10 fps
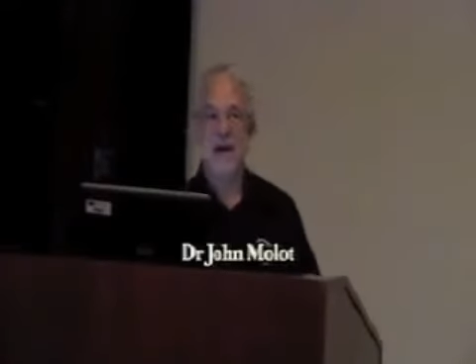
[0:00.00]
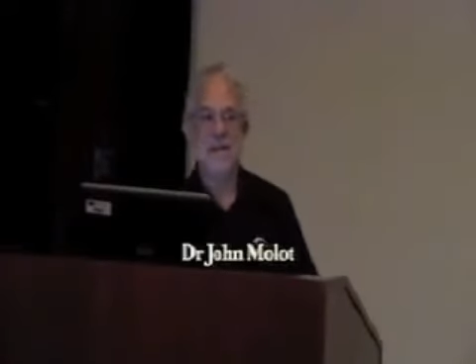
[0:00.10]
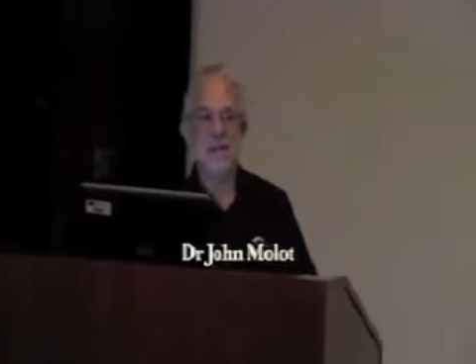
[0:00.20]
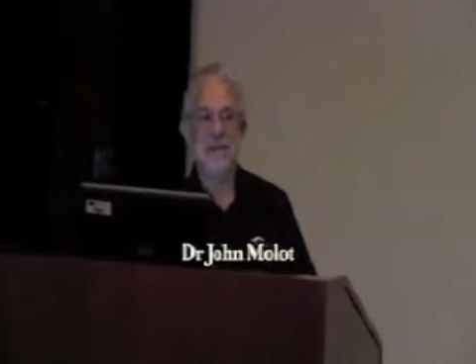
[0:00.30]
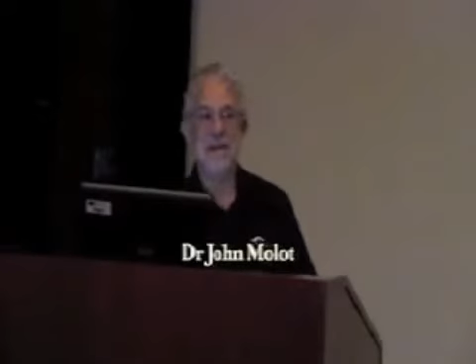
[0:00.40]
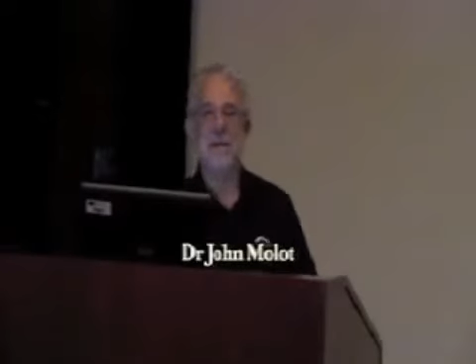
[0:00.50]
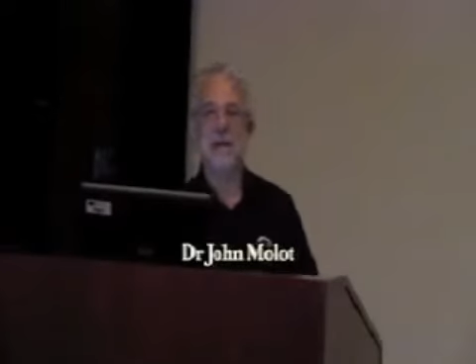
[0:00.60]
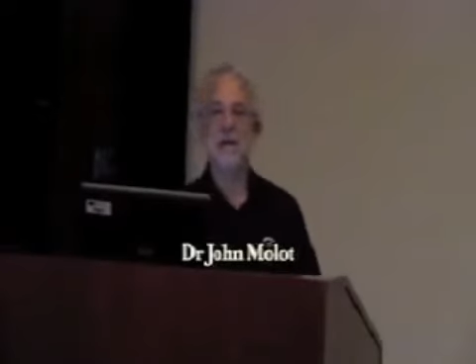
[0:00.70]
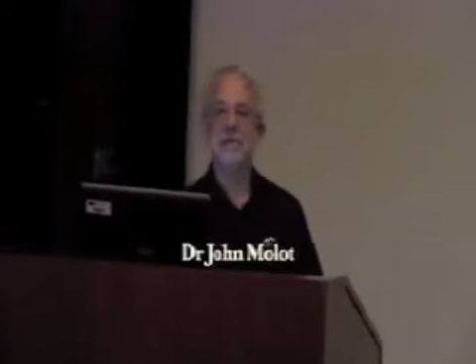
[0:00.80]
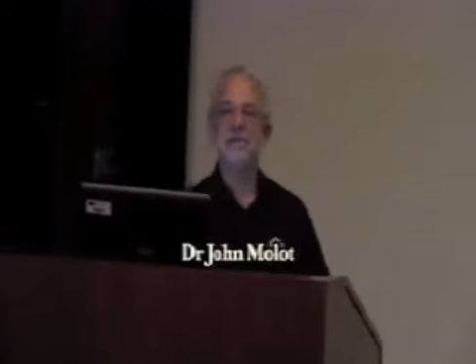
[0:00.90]
as it's
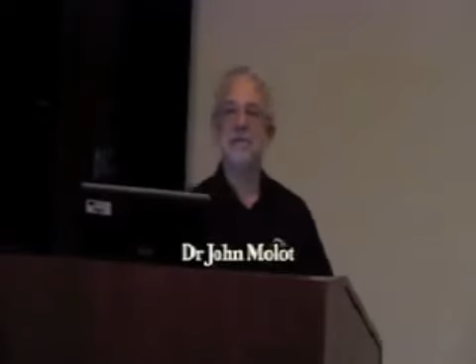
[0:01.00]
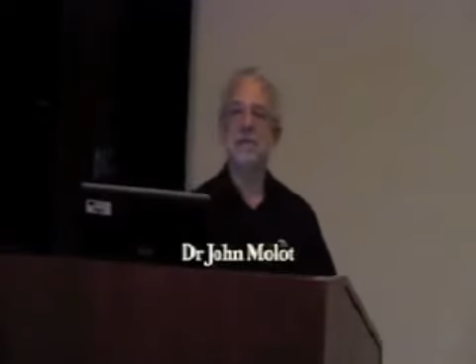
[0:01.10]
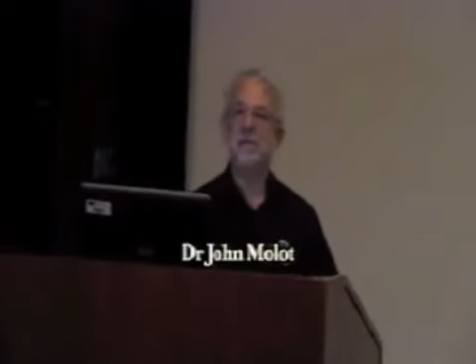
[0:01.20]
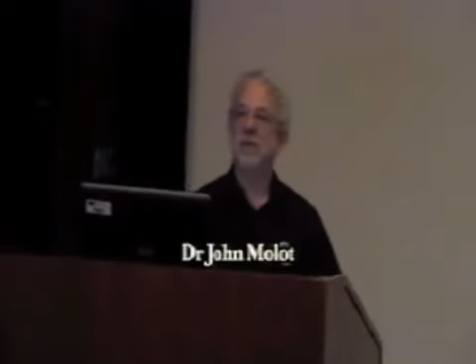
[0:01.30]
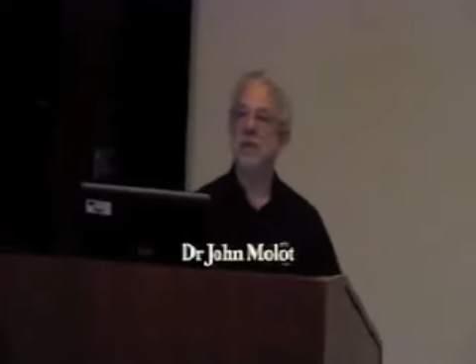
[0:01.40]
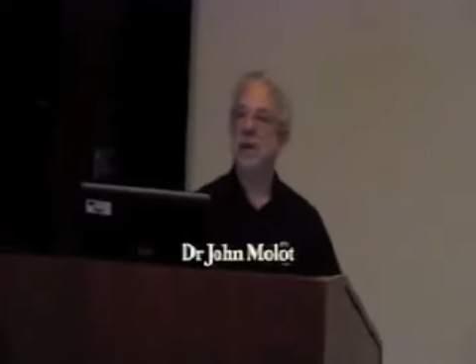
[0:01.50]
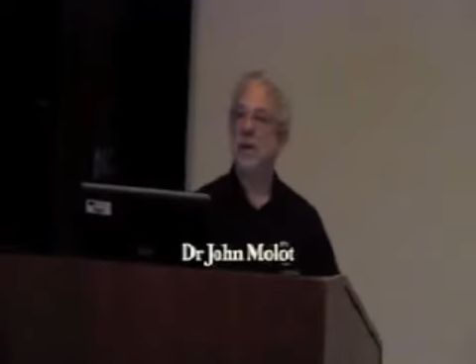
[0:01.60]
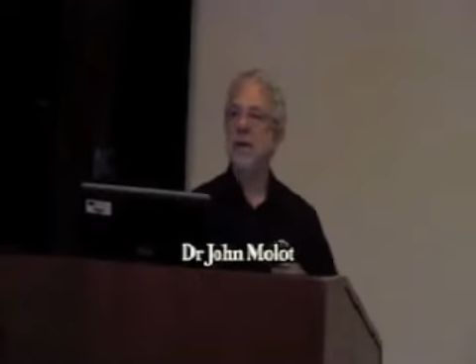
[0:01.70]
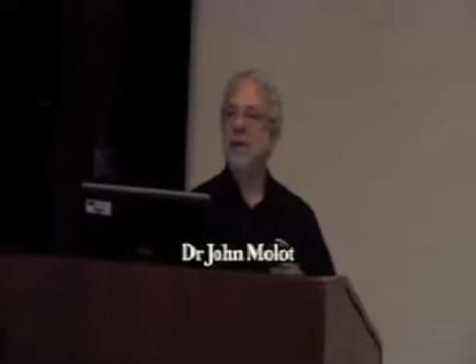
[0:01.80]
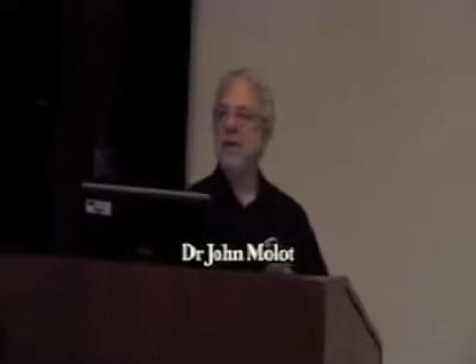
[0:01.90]
coming out so that
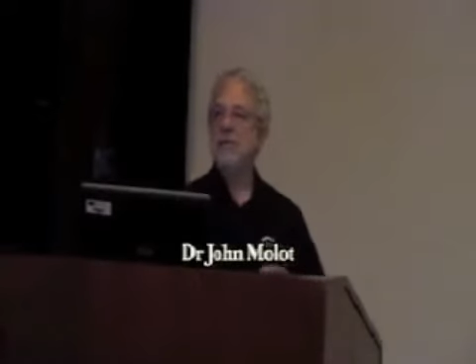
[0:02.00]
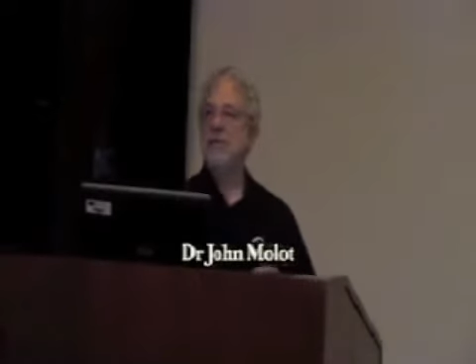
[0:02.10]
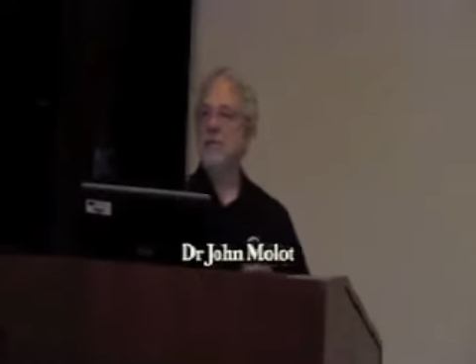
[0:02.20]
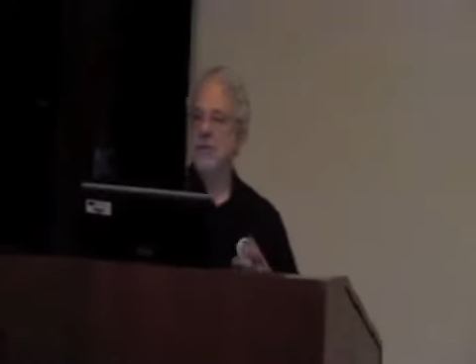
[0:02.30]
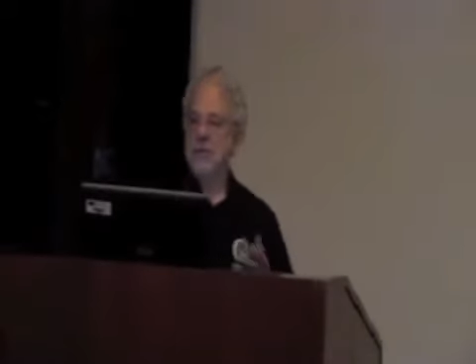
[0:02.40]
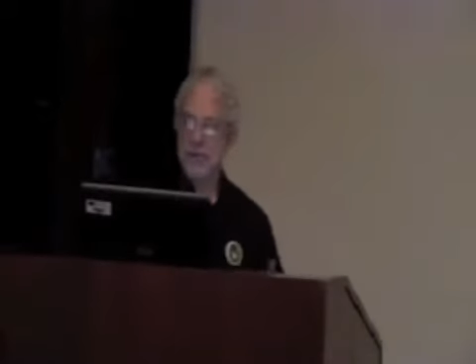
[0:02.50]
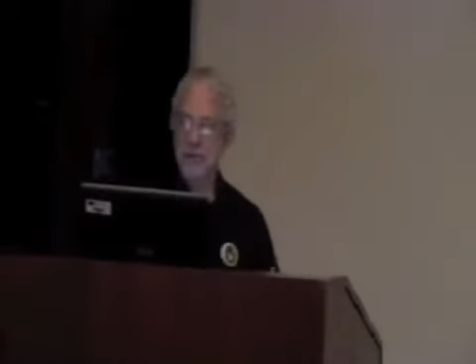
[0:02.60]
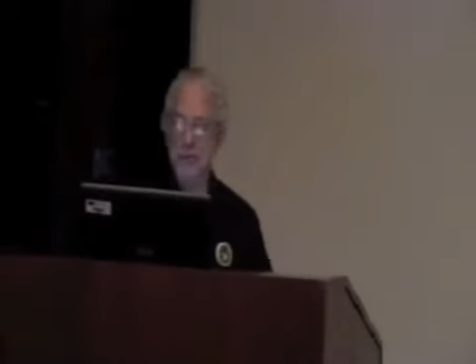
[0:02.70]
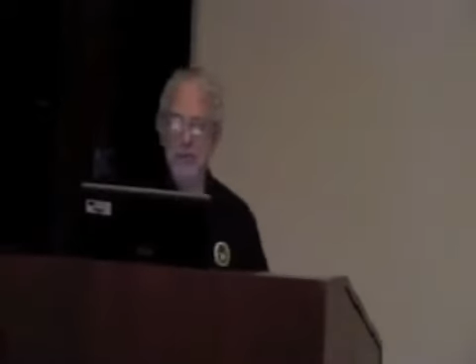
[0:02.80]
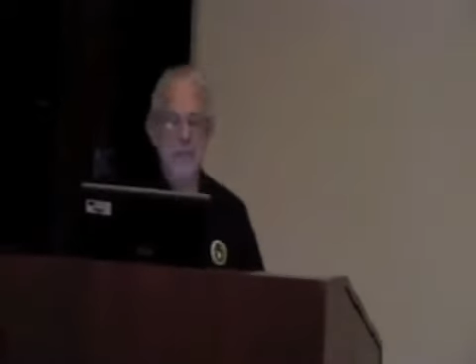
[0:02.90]
so that you can
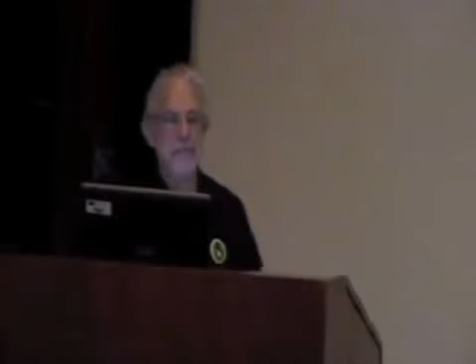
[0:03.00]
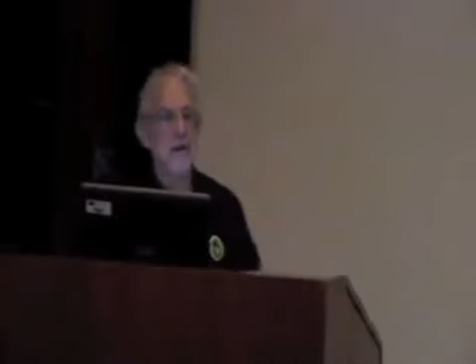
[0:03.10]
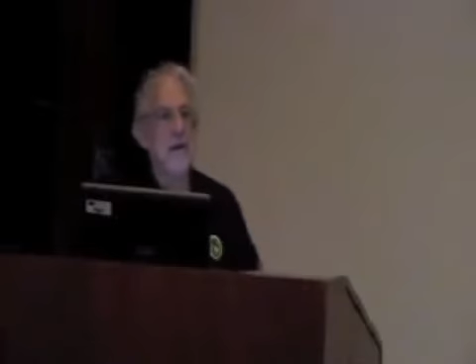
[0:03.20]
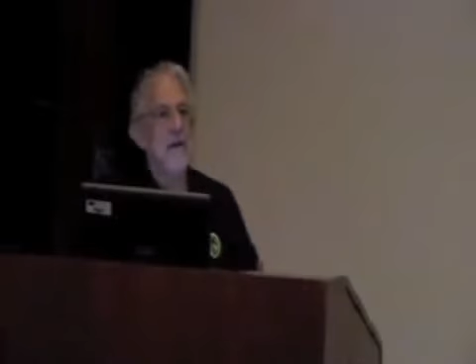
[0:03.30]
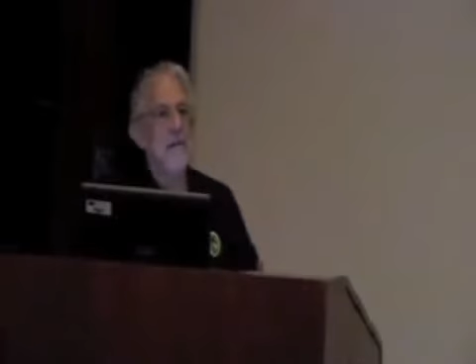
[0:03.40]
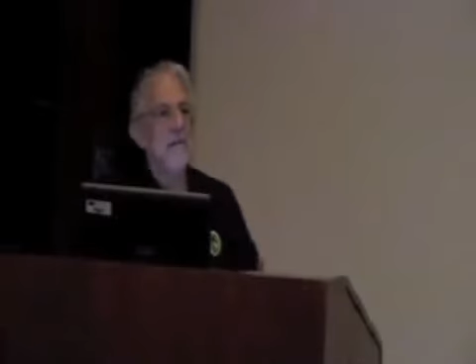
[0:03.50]
cook properly.